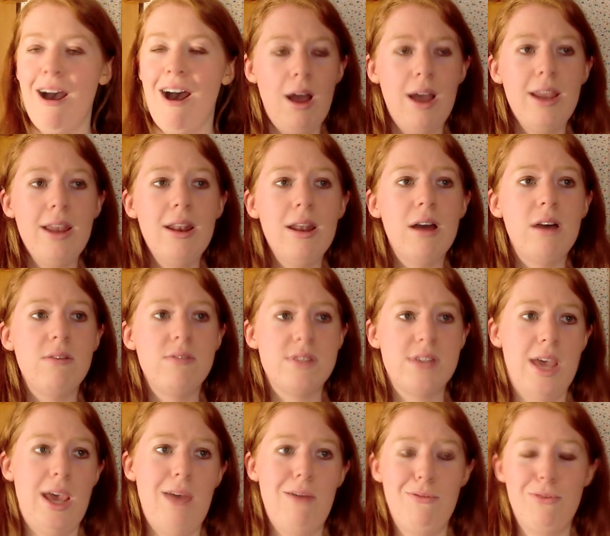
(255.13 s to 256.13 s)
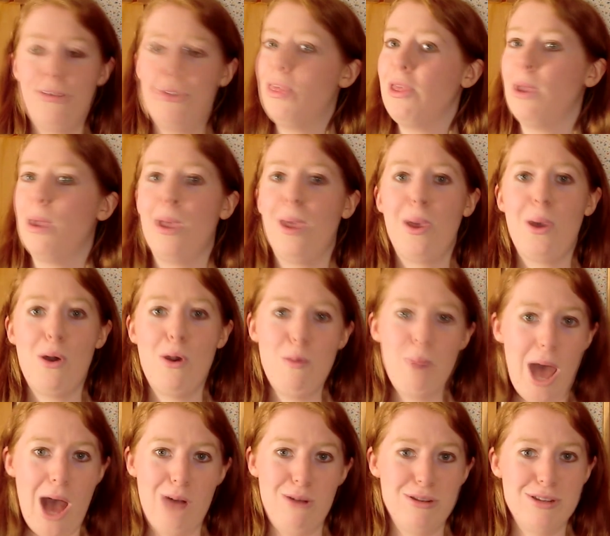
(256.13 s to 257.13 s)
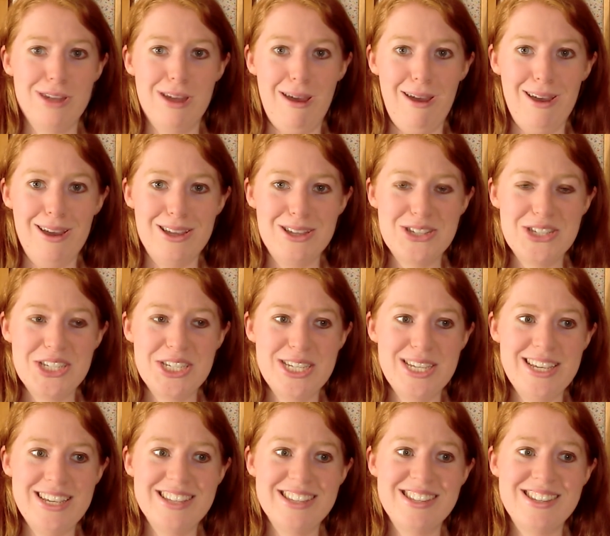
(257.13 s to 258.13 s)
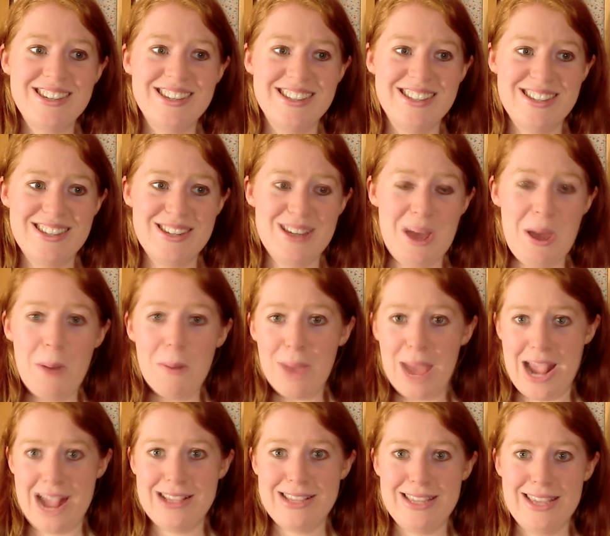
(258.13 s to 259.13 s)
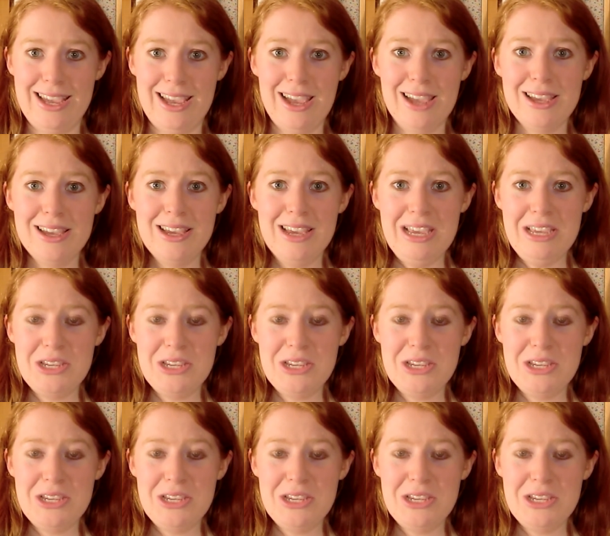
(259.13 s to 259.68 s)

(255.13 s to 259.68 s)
I loved everything about her. She is just amazing.